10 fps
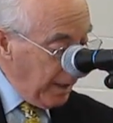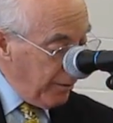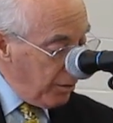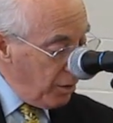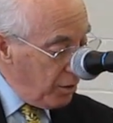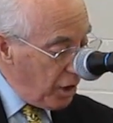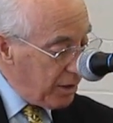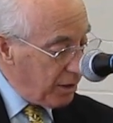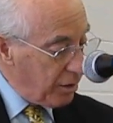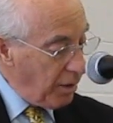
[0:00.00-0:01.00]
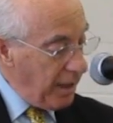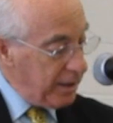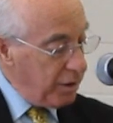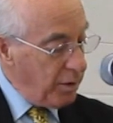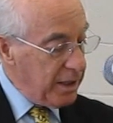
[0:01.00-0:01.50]
And Jesus
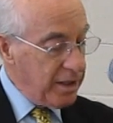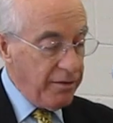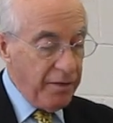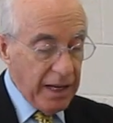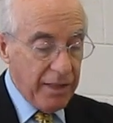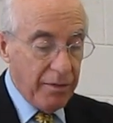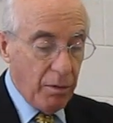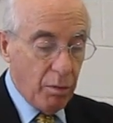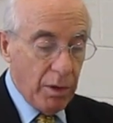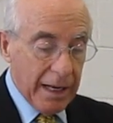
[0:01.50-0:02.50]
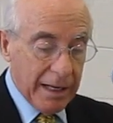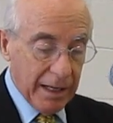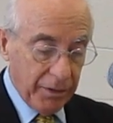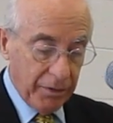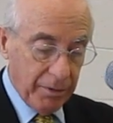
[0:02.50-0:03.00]
Christ, who is the faithful
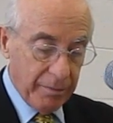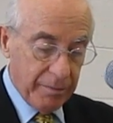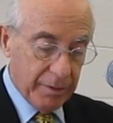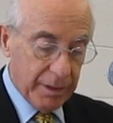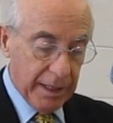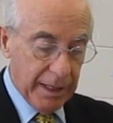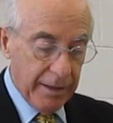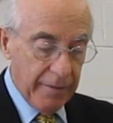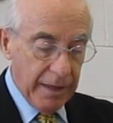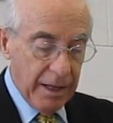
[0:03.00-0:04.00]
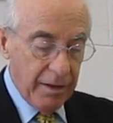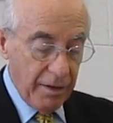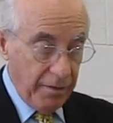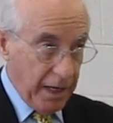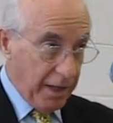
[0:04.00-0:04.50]
witness, okay?
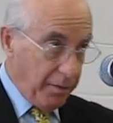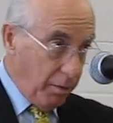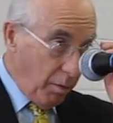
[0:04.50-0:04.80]
The faithful